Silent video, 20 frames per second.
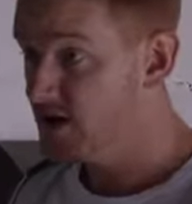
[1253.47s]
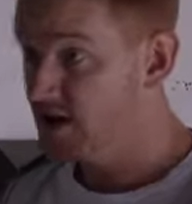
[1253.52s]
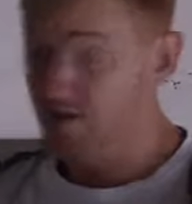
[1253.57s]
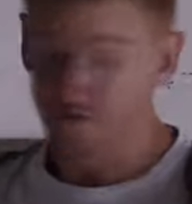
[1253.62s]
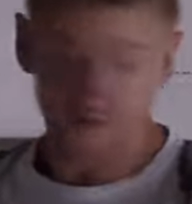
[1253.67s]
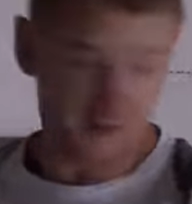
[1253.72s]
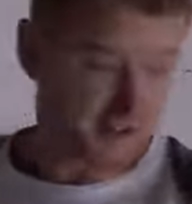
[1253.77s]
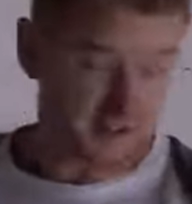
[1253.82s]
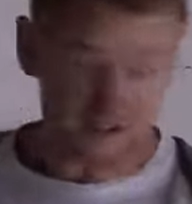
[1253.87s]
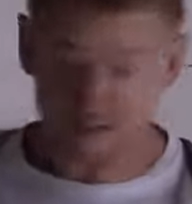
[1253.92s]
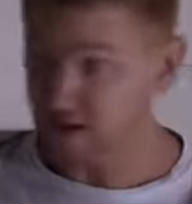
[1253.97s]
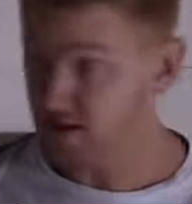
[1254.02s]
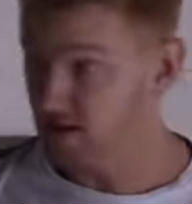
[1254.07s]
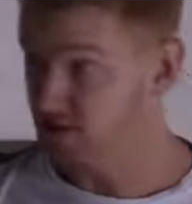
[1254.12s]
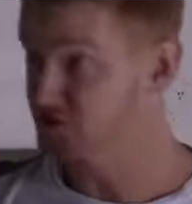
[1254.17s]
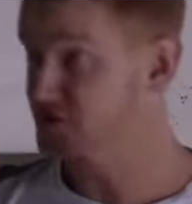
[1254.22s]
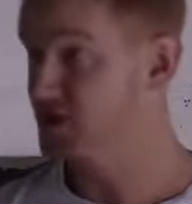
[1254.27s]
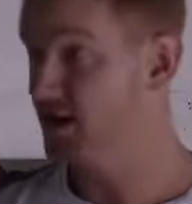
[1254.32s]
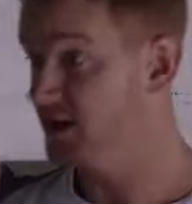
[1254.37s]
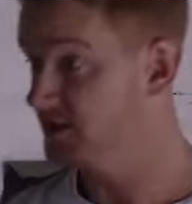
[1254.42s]
If you're going to tell her,
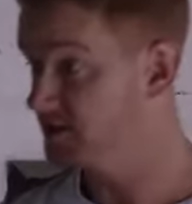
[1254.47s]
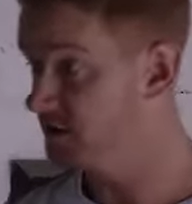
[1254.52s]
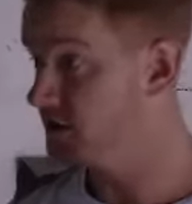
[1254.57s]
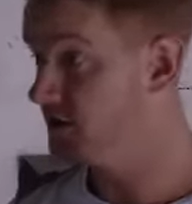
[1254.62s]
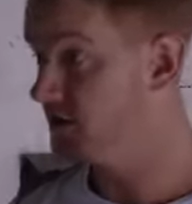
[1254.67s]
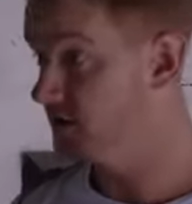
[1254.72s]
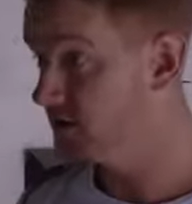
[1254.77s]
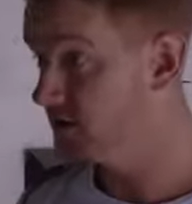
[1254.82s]
just get it done.